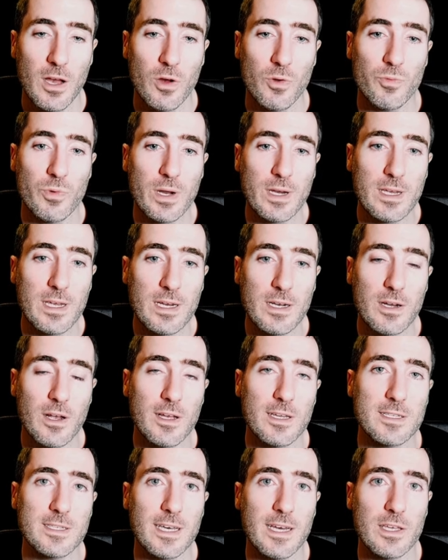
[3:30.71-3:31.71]

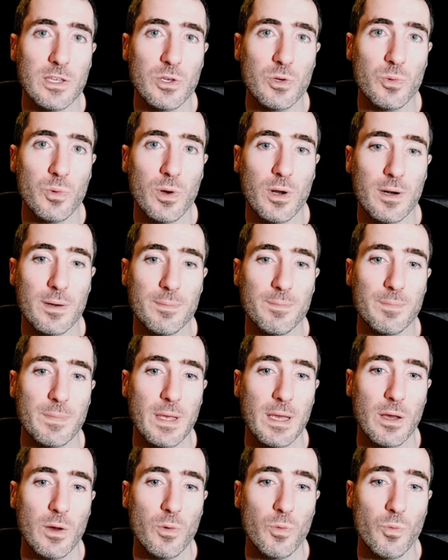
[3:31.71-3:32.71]
recognize that you are
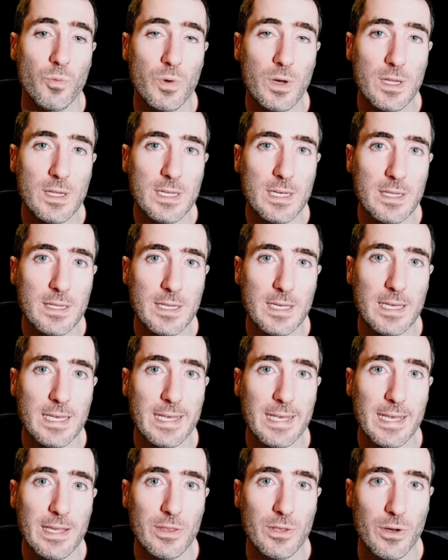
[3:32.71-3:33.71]
willingly
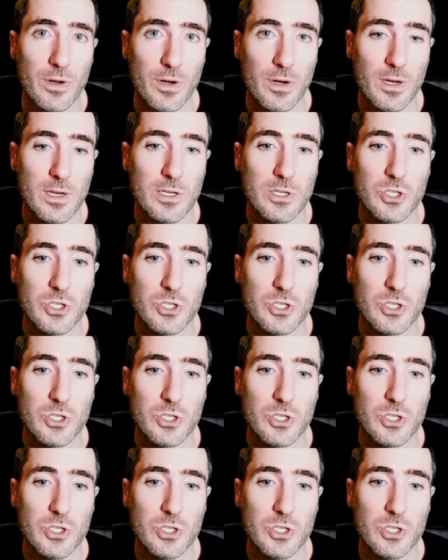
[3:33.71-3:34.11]
either